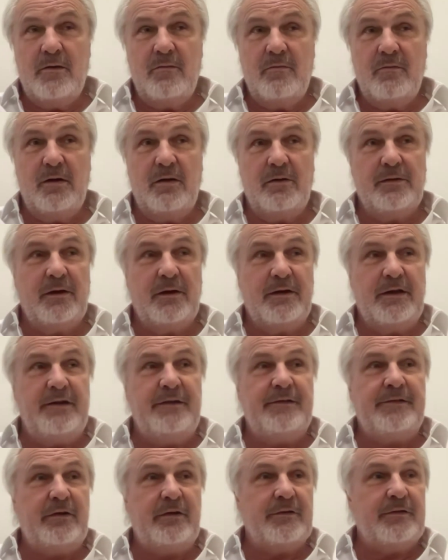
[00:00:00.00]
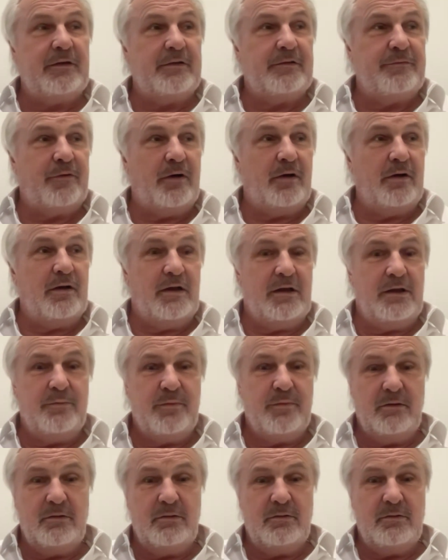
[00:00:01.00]
Well, the easiest is via
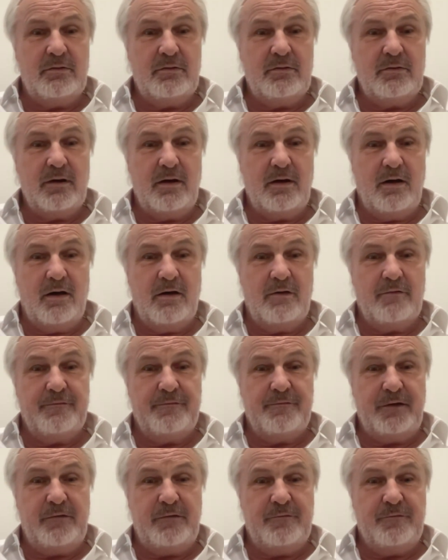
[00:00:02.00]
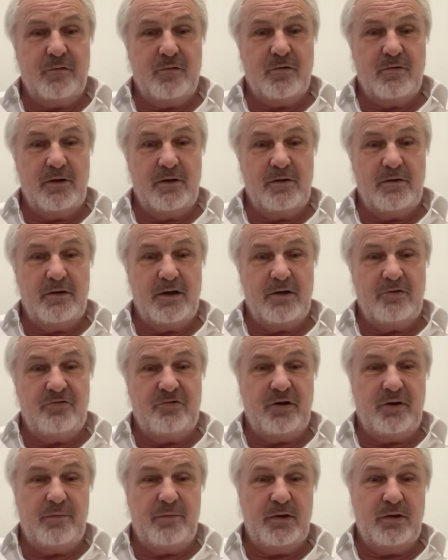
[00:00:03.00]
email,
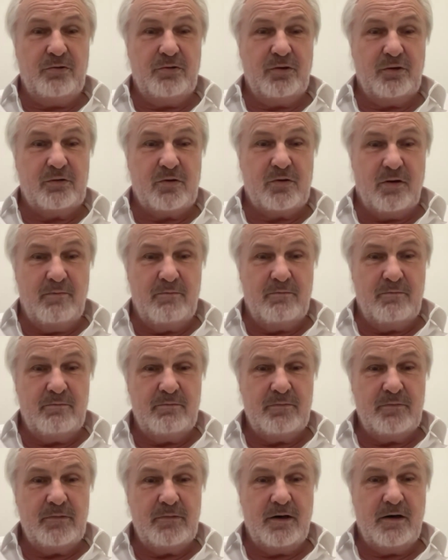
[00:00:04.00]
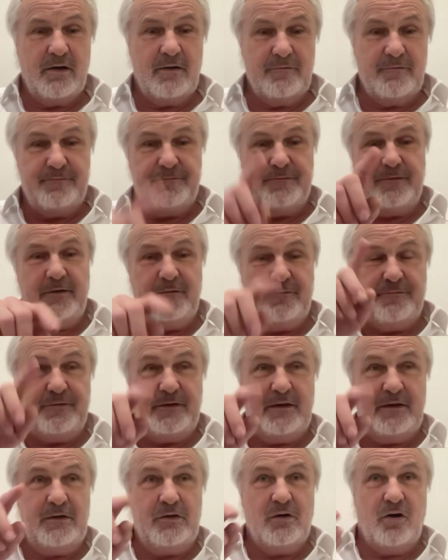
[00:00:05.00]
rvvoren@gmail.com,
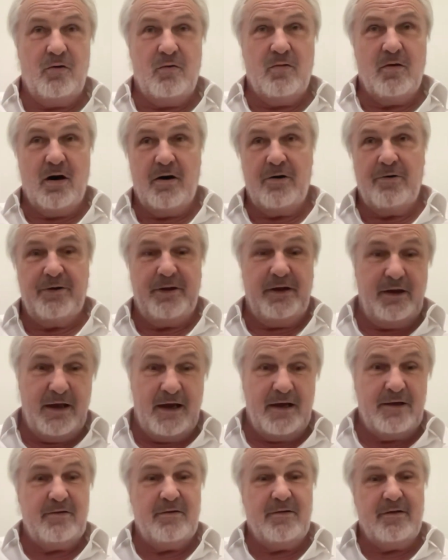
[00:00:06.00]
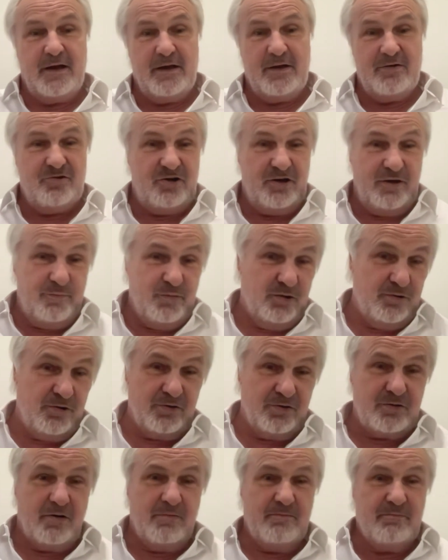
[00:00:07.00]

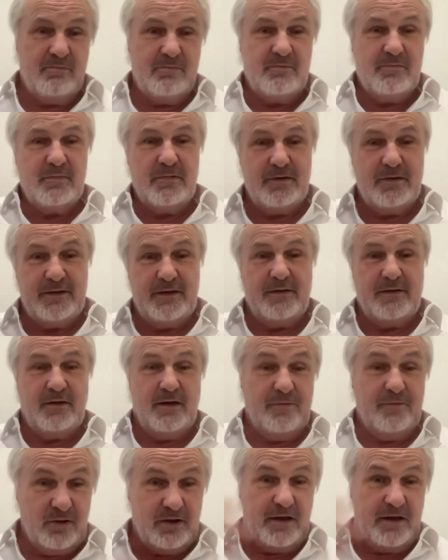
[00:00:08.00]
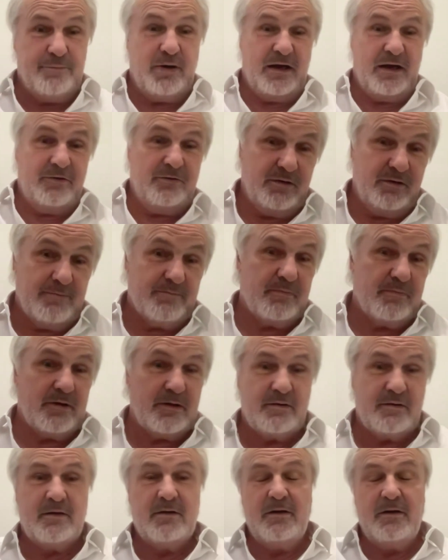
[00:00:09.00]
rvvoren@gmail.com, and then I will get back to them
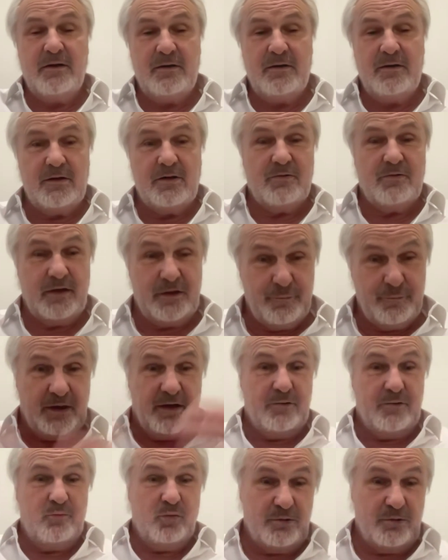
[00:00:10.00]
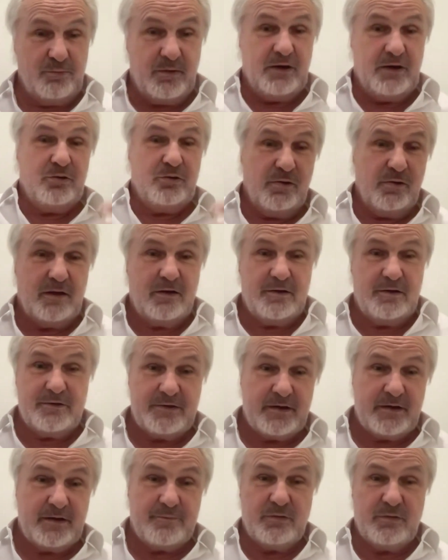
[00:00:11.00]
and explain what we're doing and
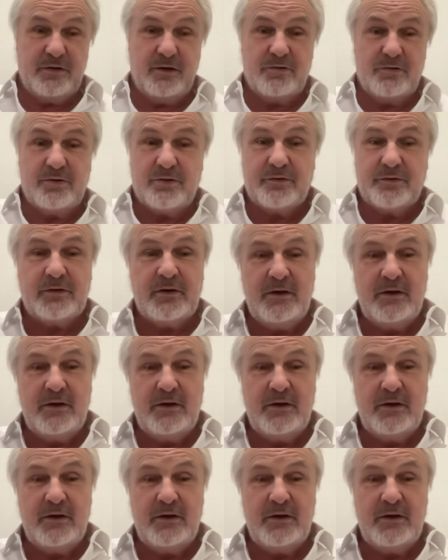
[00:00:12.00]
send materials.